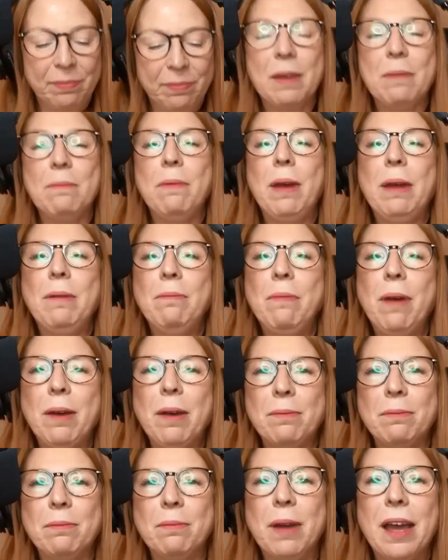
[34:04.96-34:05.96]
my
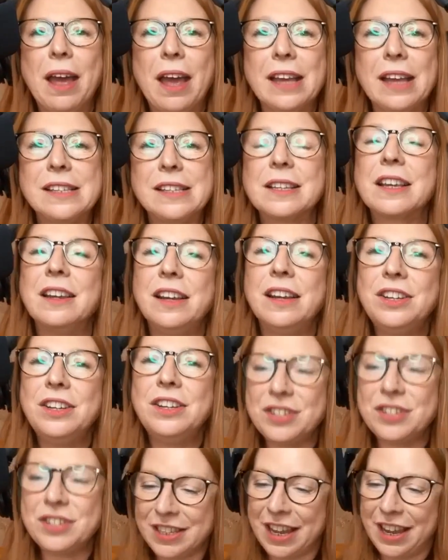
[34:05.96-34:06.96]
mum has, can I
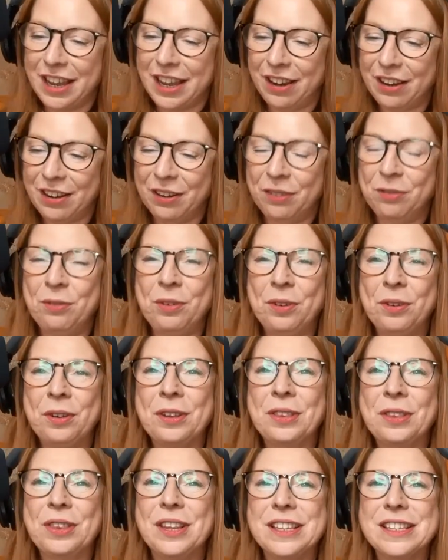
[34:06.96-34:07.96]
just say,
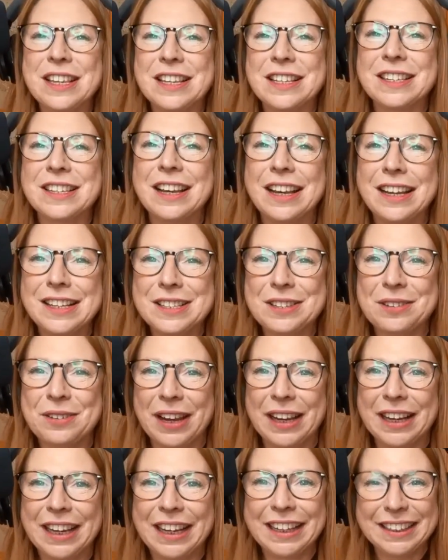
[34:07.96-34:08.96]
this escalates
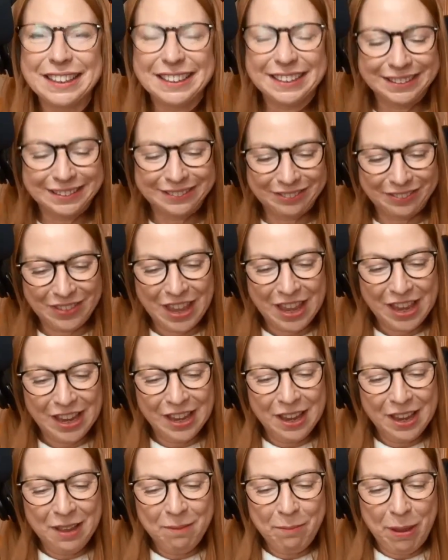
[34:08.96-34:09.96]
quickly.
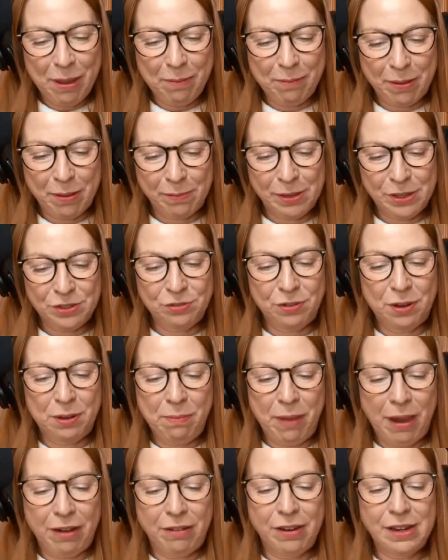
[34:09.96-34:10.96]
My mum has
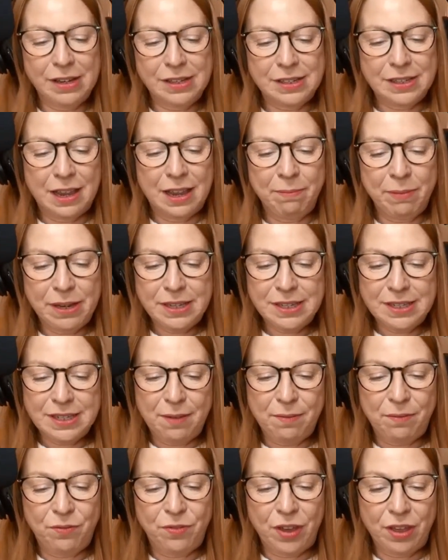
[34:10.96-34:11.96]
remarried, and my
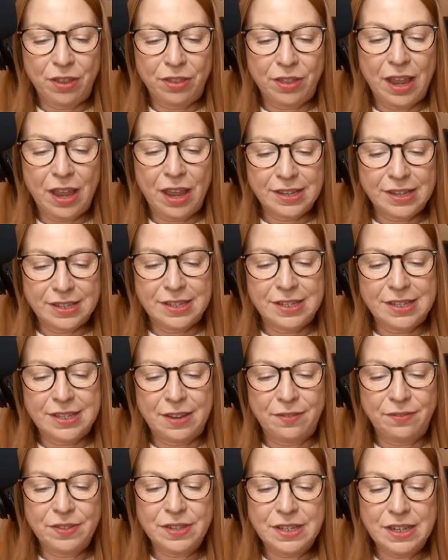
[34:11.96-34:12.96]
stepfather has a
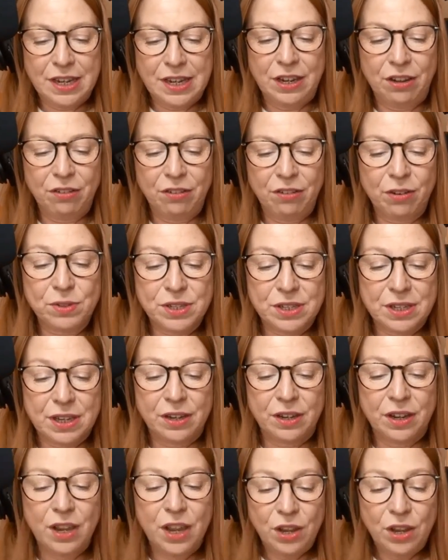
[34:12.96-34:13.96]
17-year-old
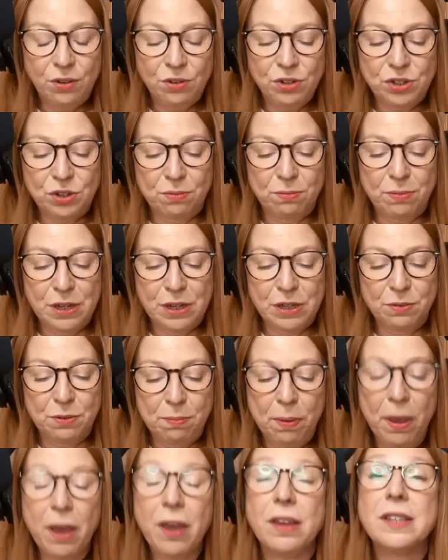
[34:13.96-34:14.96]
son who took me to a
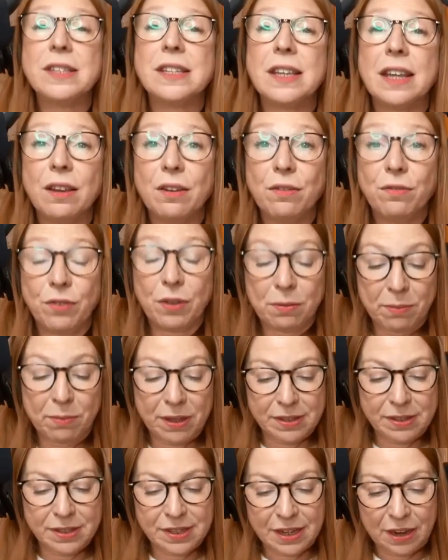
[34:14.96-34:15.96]
party a few
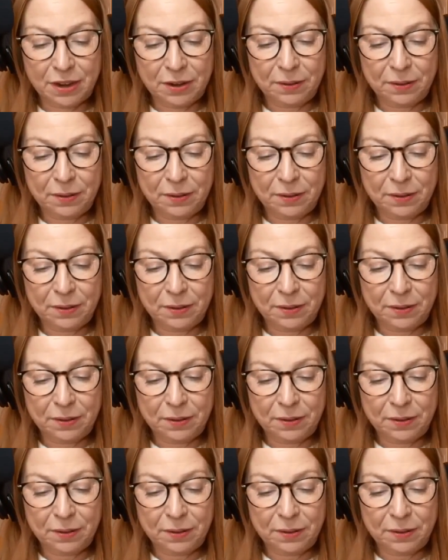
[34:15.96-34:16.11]
months ago.